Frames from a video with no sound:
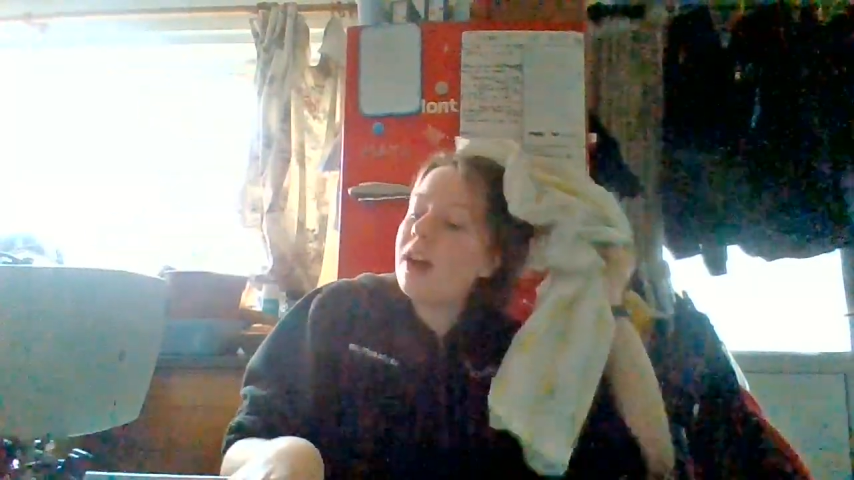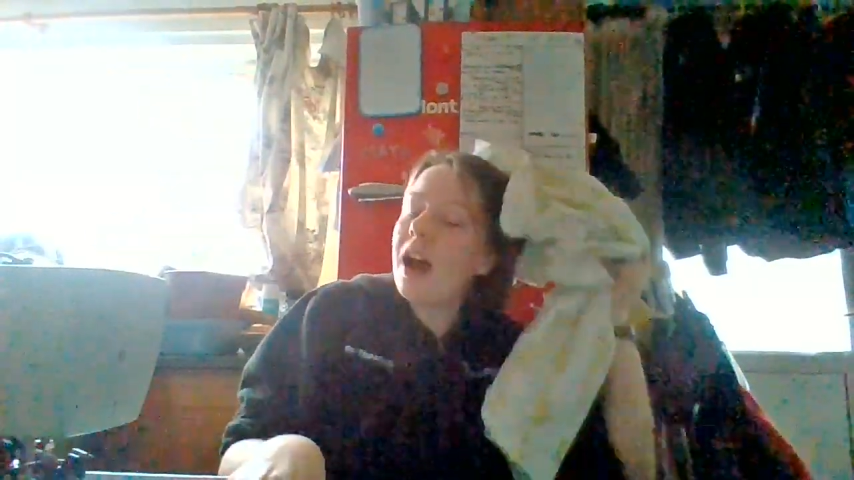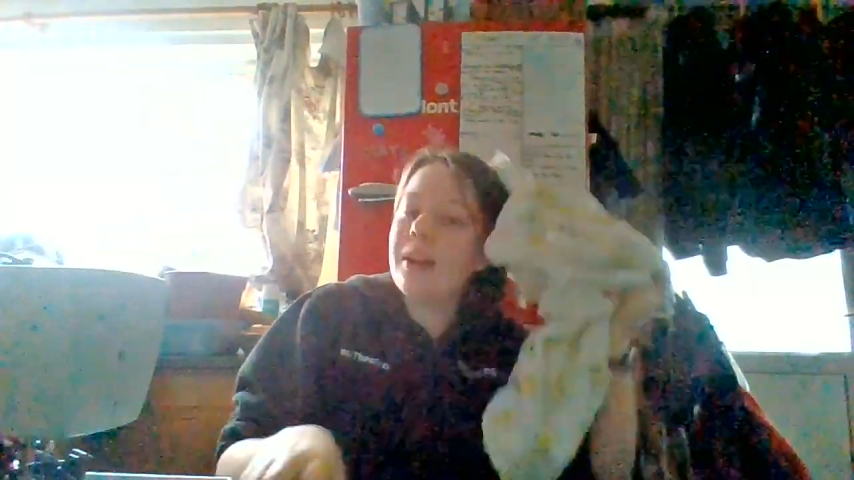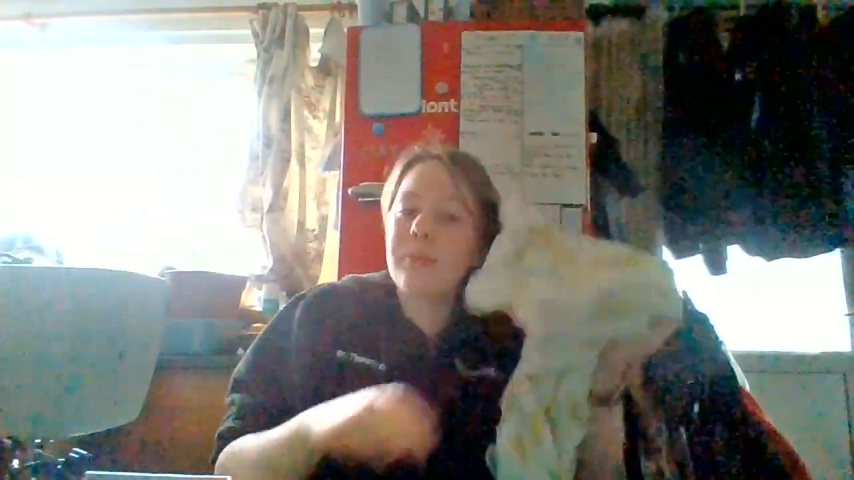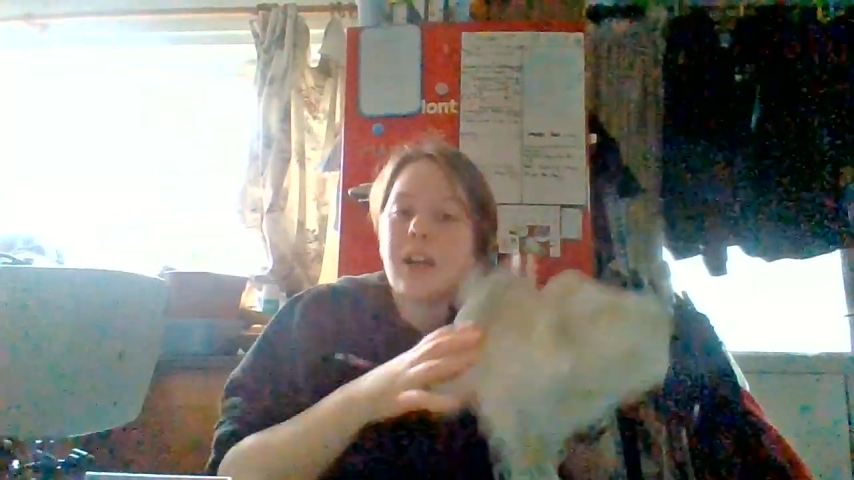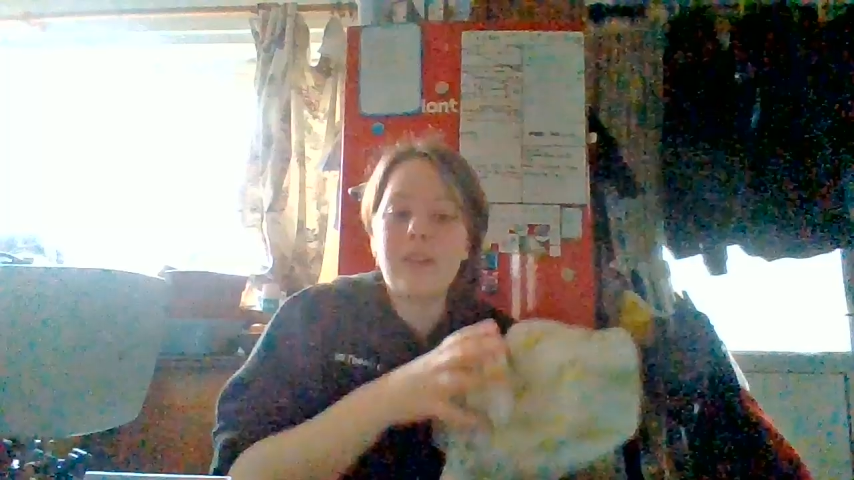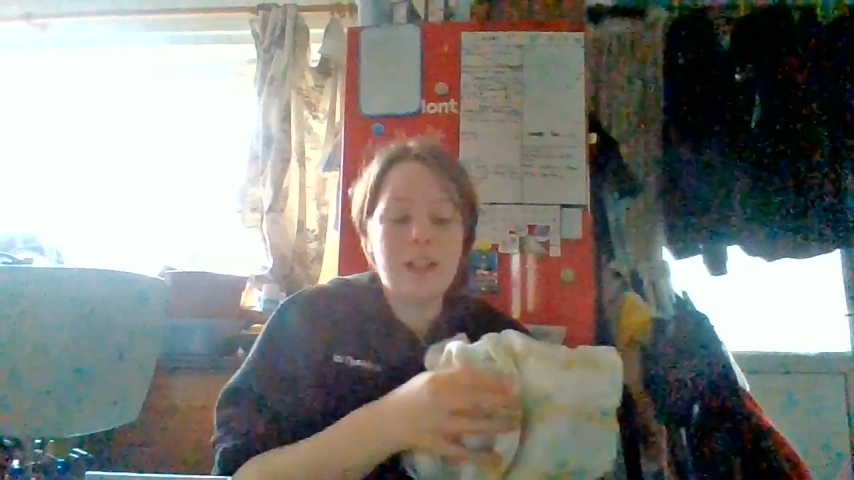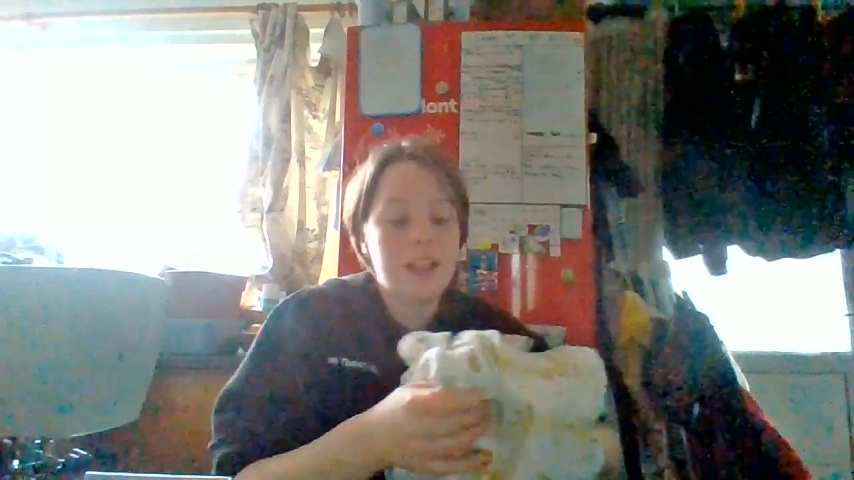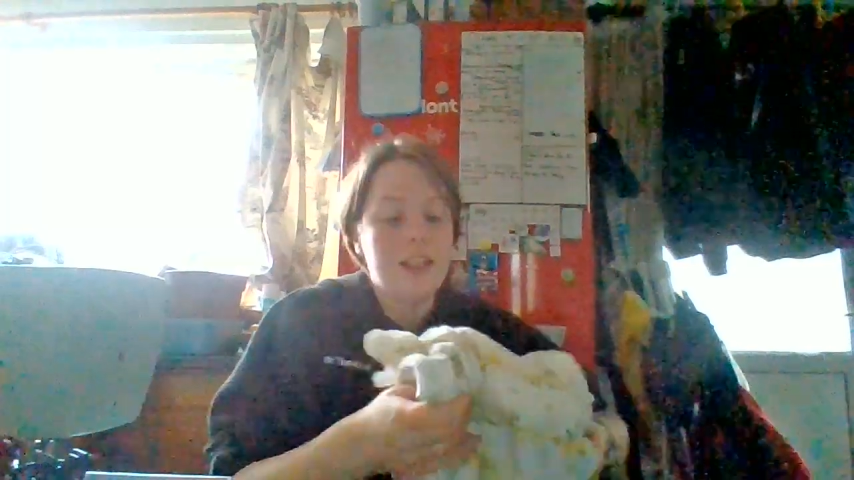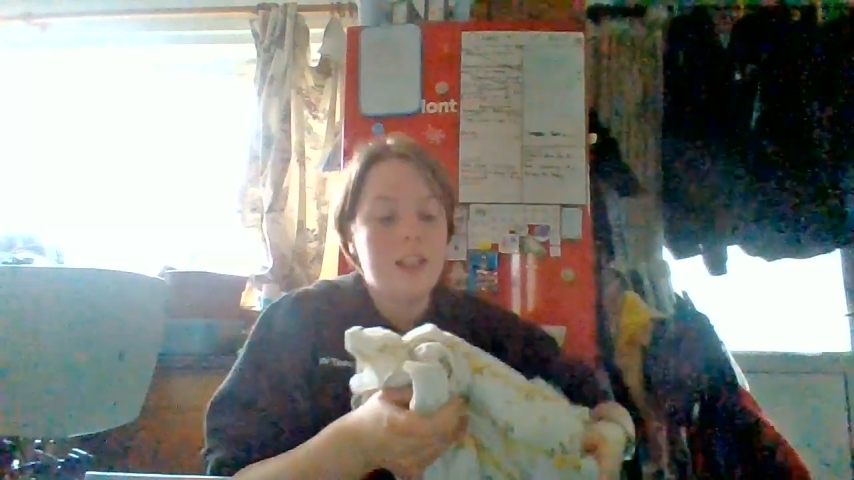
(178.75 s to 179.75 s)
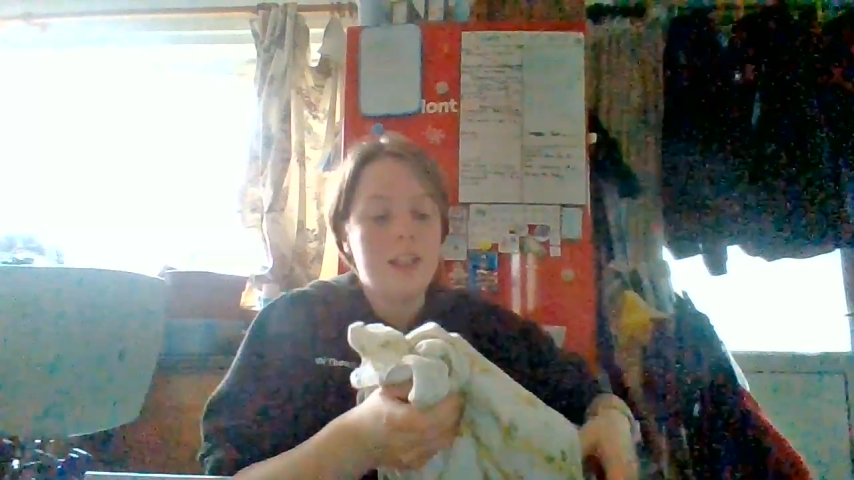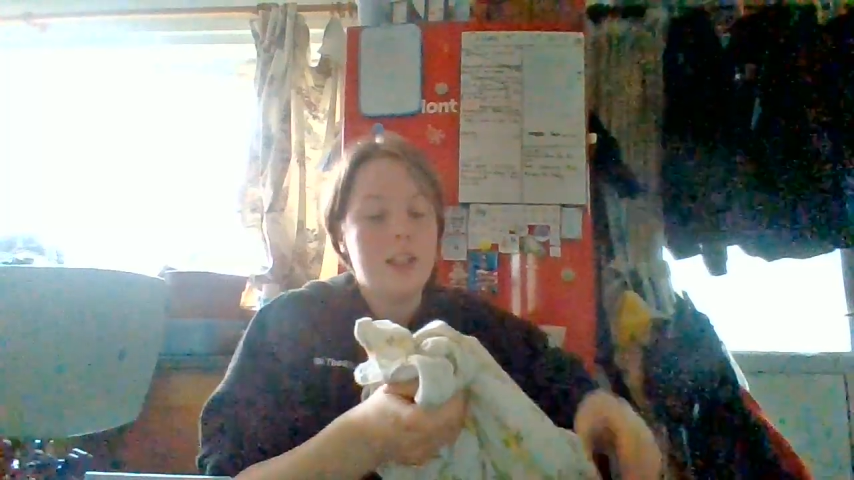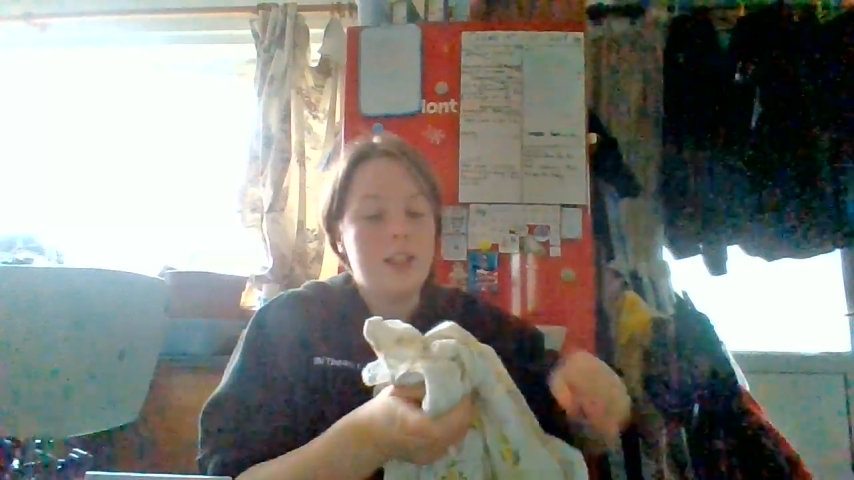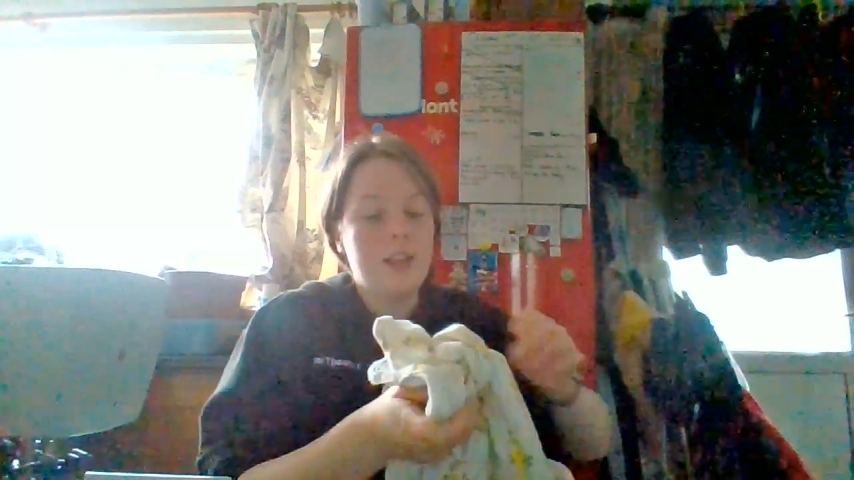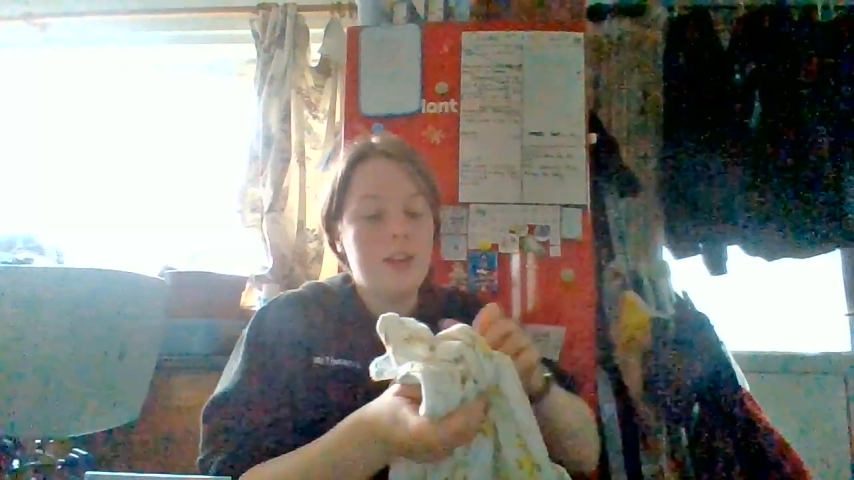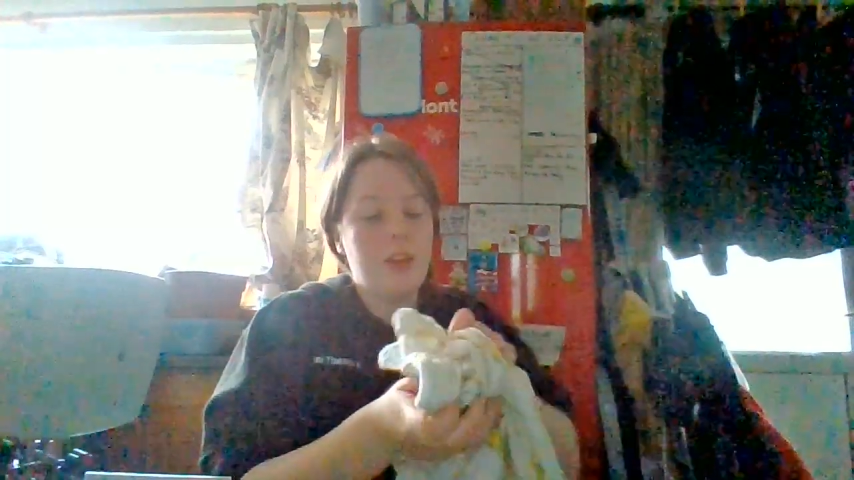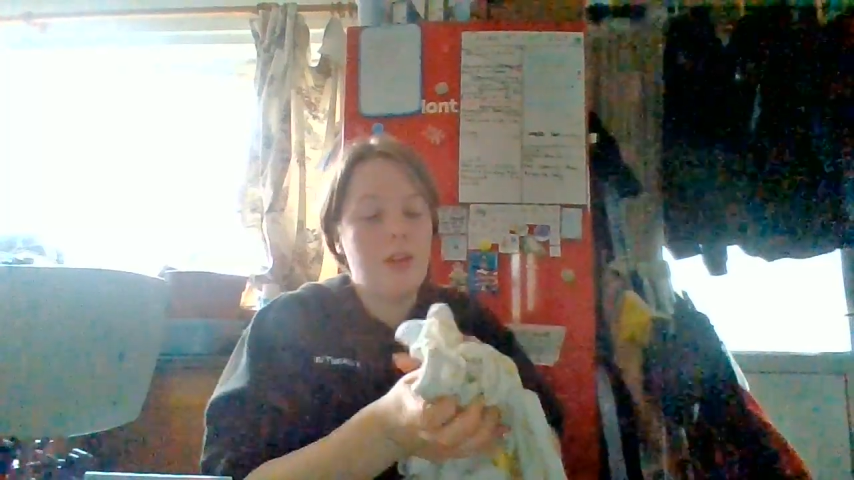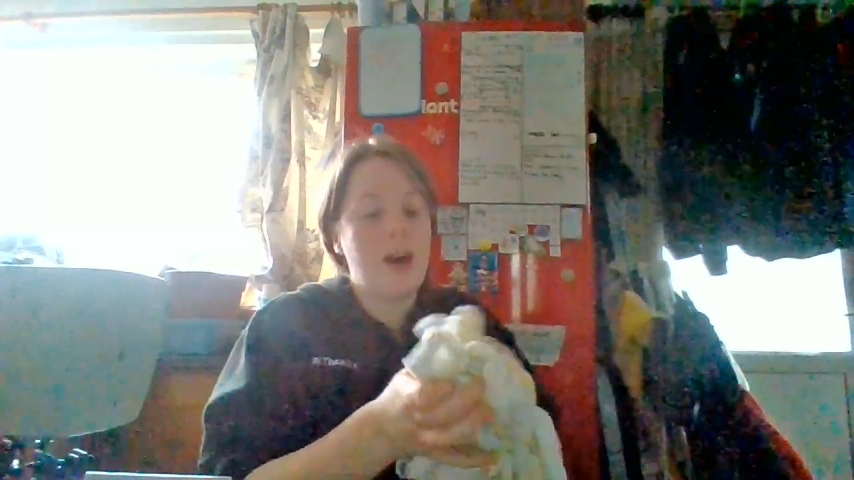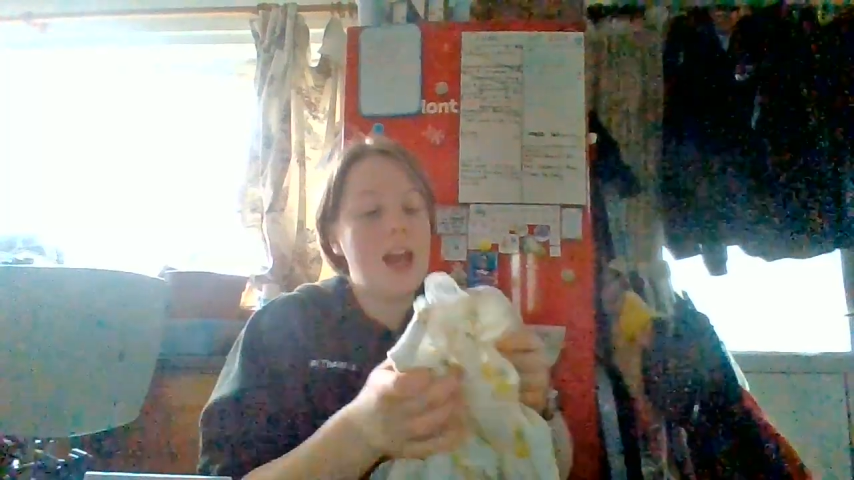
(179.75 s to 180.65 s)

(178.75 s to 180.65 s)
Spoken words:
I am currently, though